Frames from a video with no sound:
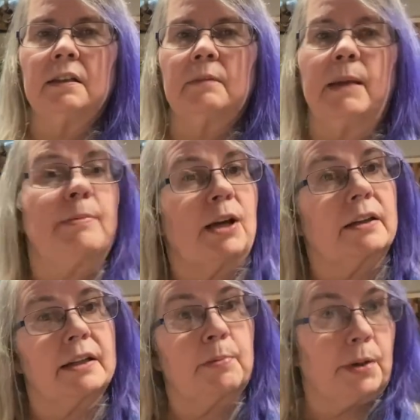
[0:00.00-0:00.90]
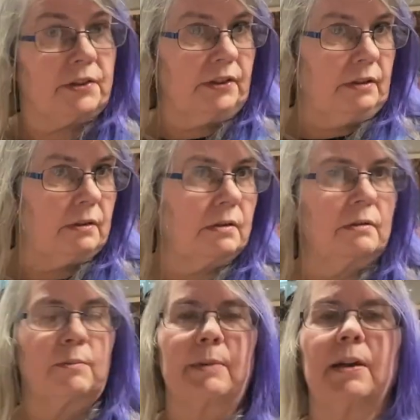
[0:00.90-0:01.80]
Maybe I'll get a present.
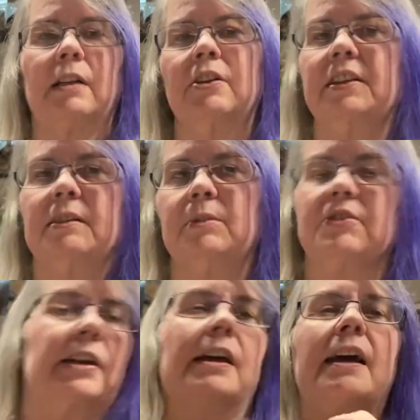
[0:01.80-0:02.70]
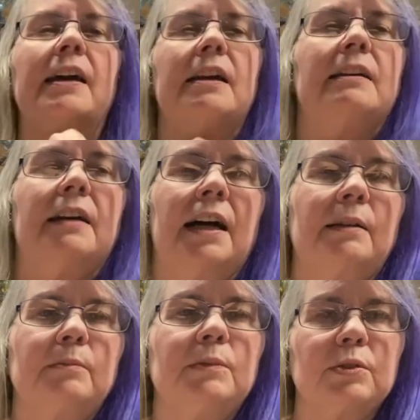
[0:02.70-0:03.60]
Maybe I'll look at them and say, hey,
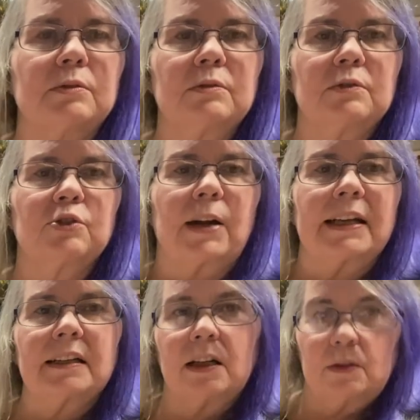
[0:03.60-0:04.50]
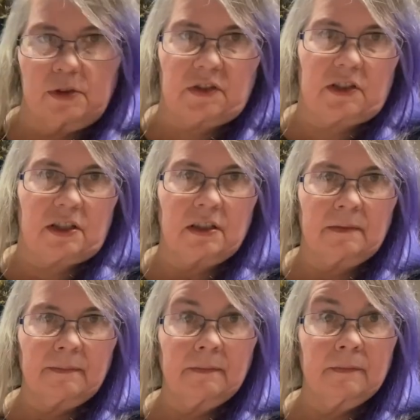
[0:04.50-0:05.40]
I'm your dragon host.
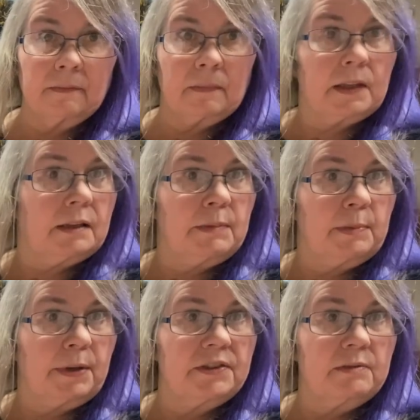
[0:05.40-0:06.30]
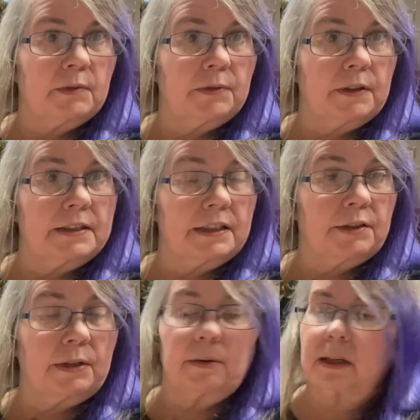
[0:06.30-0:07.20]
Give me a present before I take
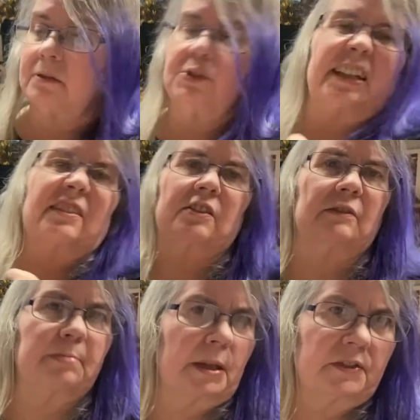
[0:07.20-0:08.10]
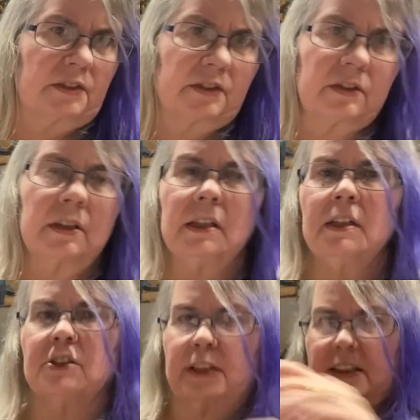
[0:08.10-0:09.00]
you anywhere. Dragons love presents.
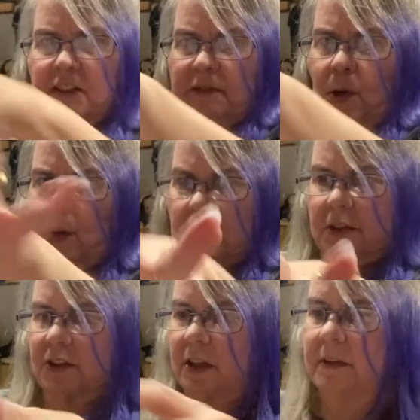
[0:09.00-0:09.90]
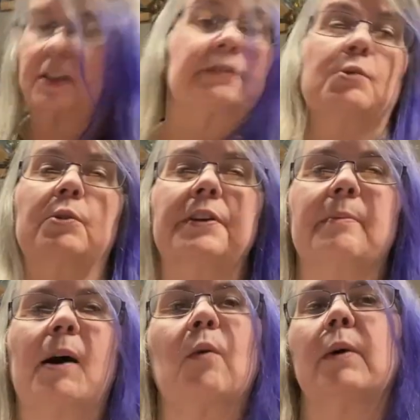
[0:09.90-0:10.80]
Dragons love hoards. You have to worry
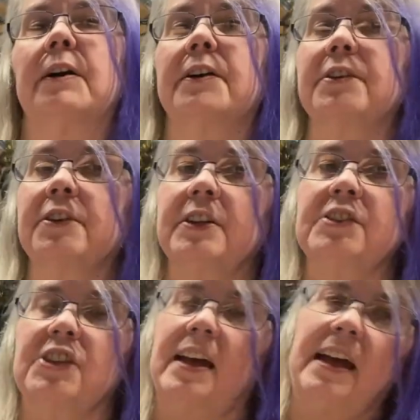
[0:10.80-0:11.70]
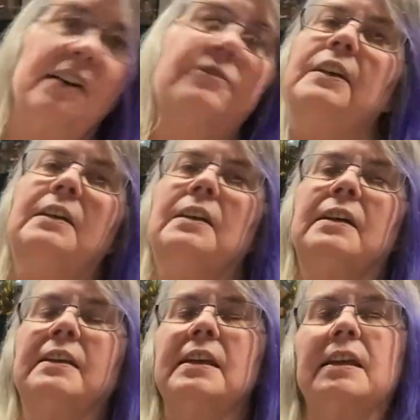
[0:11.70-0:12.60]
about where are you going to have
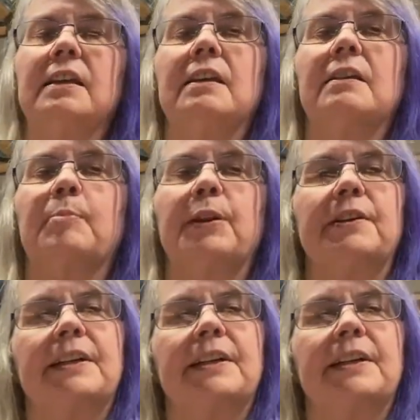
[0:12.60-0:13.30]
the player